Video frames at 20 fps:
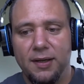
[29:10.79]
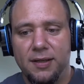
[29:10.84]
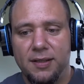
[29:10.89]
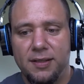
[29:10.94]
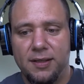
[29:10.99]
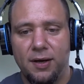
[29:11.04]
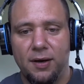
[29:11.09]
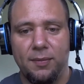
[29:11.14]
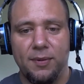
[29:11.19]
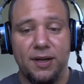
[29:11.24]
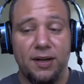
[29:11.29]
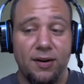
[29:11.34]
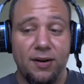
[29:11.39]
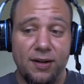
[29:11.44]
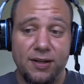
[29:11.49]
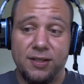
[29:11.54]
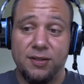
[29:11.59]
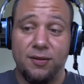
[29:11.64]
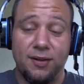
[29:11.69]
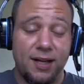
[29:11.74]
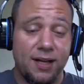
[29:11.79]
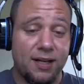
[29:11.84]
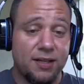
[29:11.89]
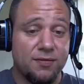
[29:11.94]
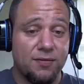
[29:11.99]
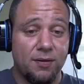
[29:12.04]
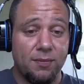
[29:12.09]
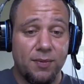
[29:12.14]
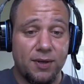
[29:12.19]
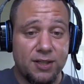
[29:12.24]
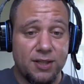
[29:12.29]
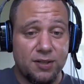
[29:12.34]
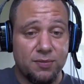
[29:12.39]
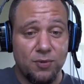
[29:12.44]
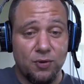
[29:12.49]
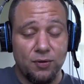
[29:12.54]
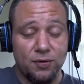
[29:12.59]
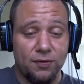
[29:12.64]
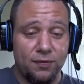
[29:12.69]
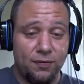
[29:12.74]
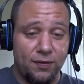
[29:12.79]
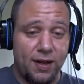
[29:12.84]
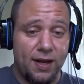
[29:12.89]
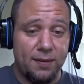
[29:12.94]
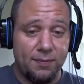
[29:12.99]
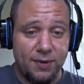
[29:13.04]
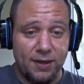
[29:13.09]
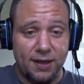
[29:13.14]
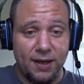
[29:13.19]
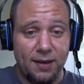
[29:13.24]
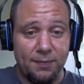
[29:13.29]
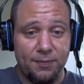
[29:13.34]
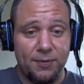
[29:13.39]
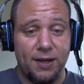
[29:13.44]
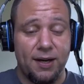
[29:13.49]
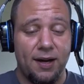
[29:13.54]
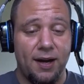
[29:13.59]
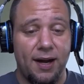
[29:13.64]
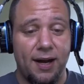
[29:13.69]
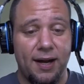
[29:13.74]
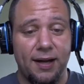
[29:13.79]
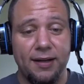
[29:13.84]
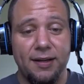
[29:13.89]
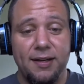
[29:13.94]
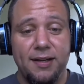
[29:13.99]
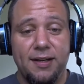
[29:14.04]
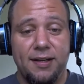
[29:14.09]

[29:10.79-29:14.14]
So, but it also allows for a much smoother flight being up that high.